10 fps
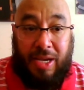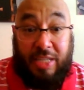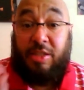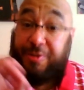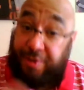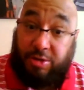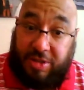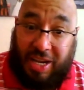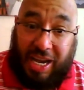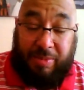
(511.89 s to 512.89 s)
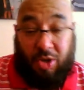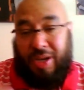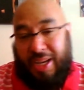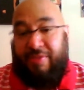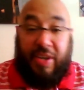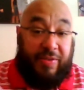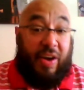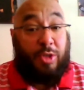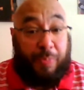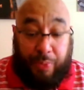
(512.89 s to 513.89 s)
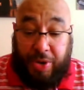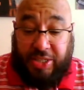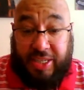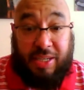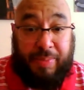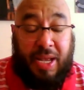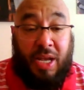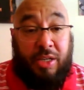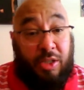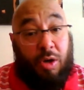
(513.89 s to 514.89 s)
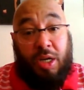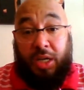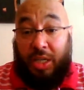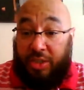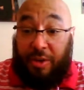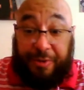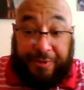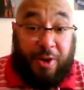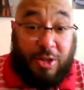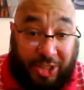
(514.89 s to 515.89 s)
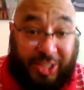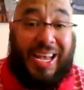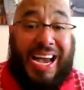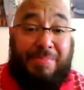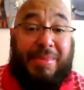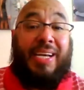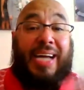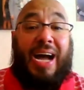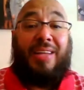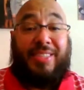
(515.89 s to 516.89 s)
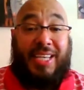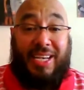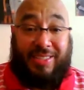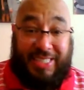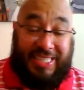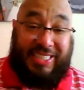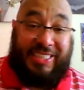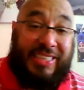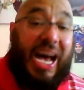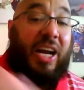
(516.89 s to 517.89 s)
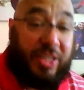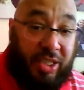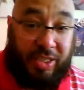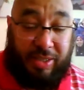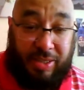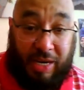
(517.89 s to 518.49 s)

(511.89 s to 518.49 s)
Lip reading: It's the first time, and if I was preaching, it's the first time that God says it is not good.